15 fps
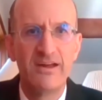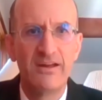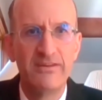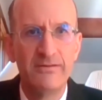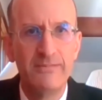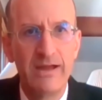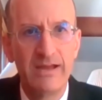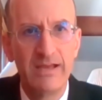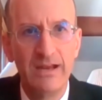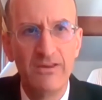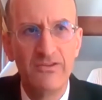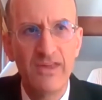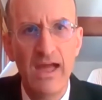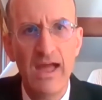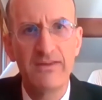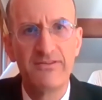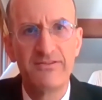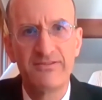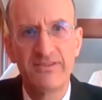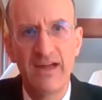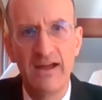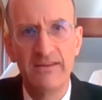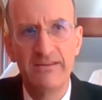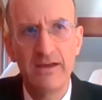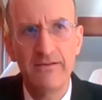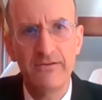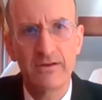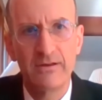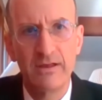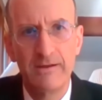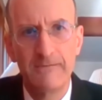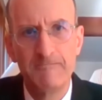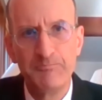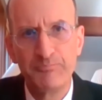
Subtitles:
doesn't make any sense scientifically.